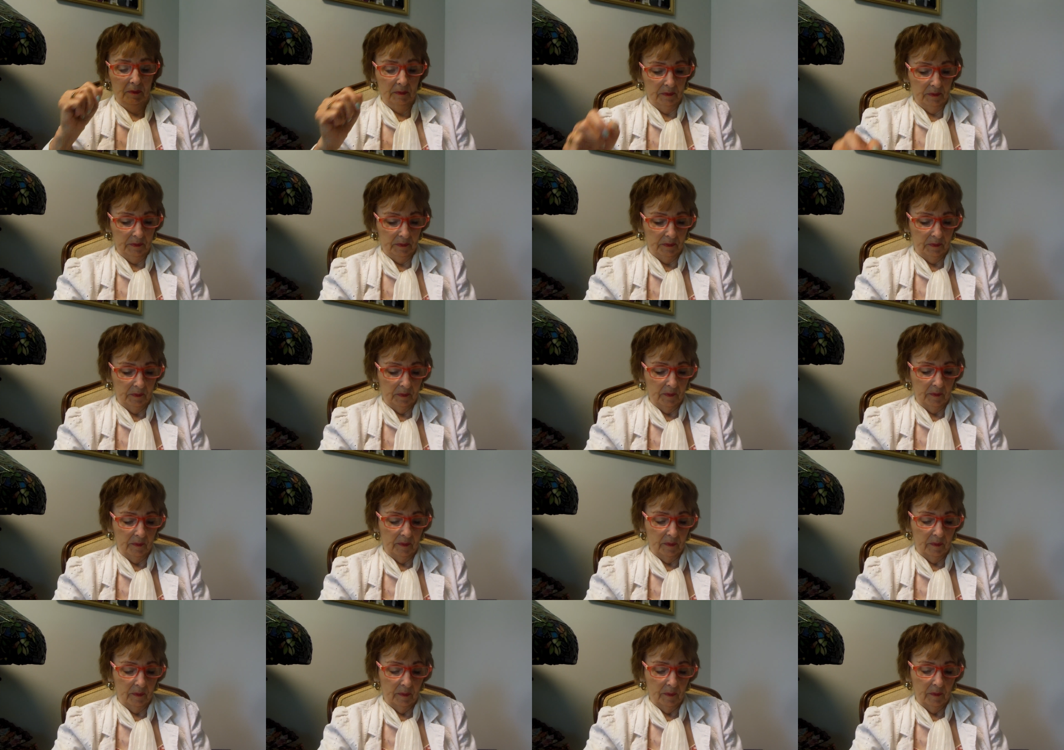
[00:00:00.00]

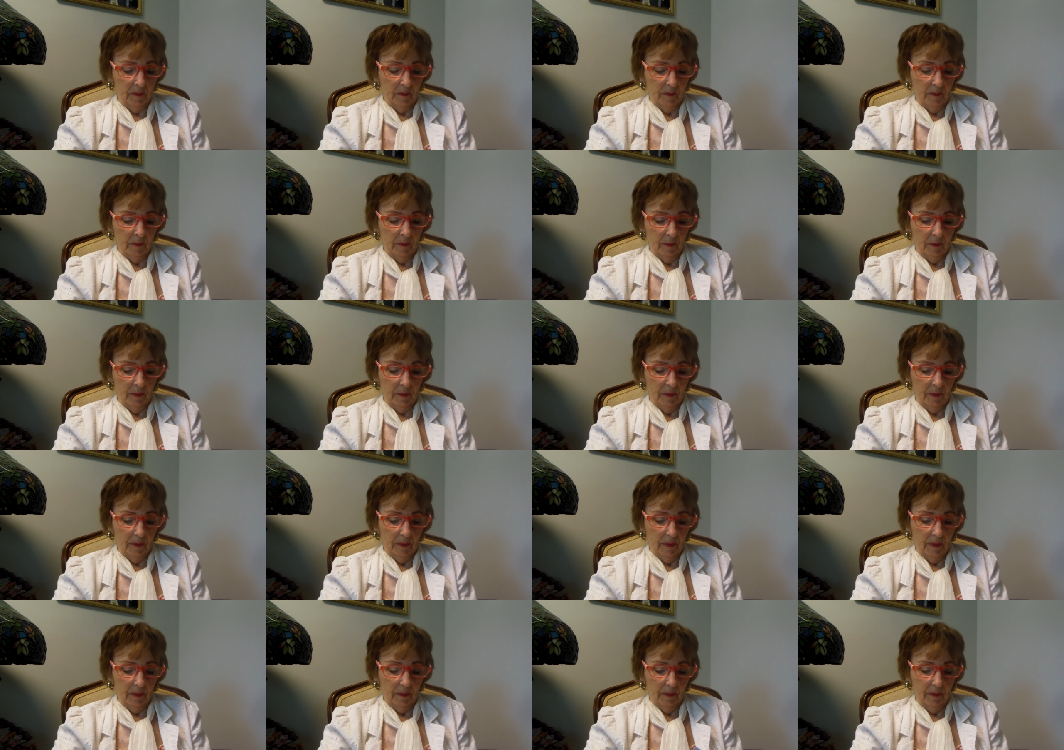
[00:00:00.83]

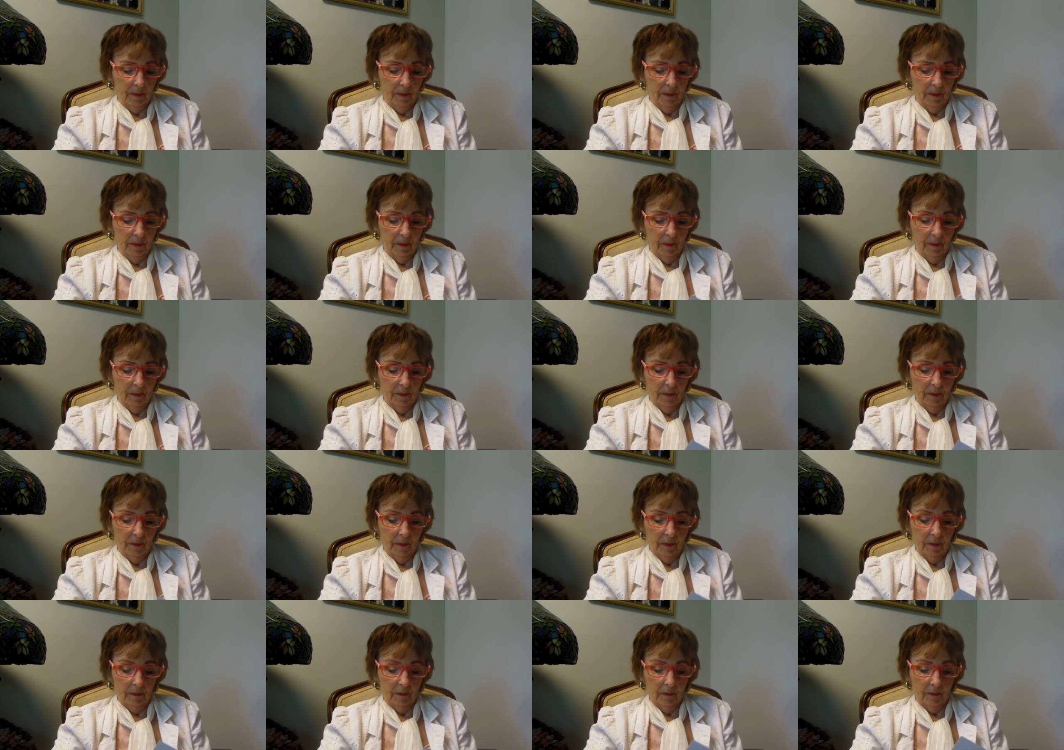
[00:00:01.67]

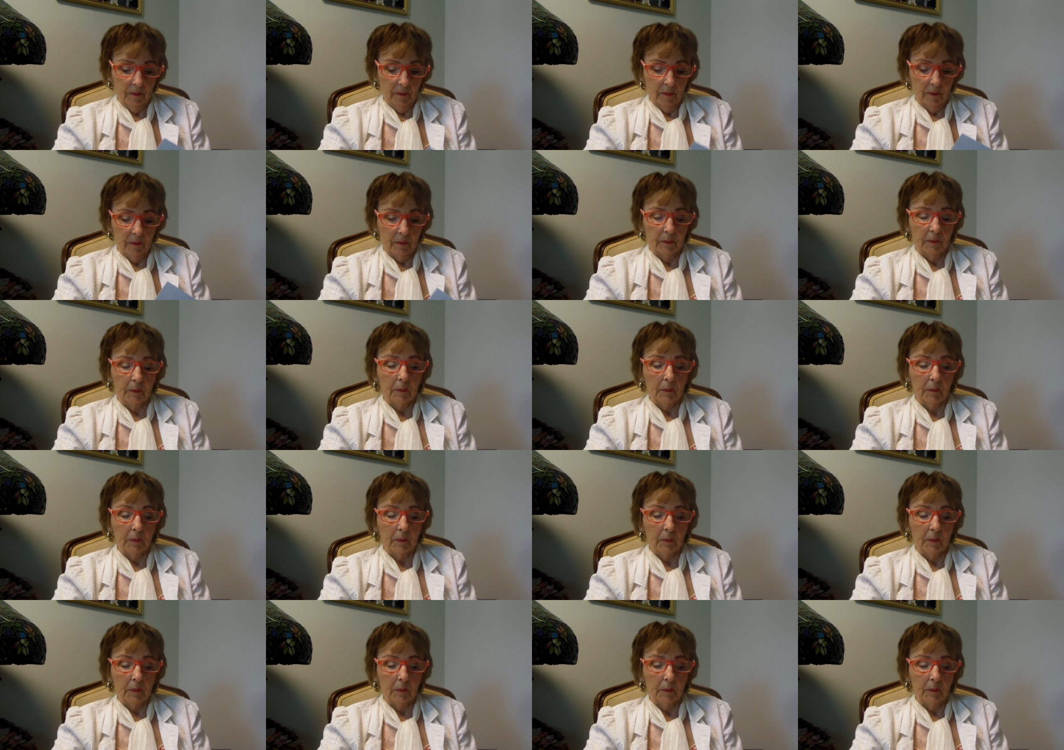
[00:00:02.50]
(no one is talking)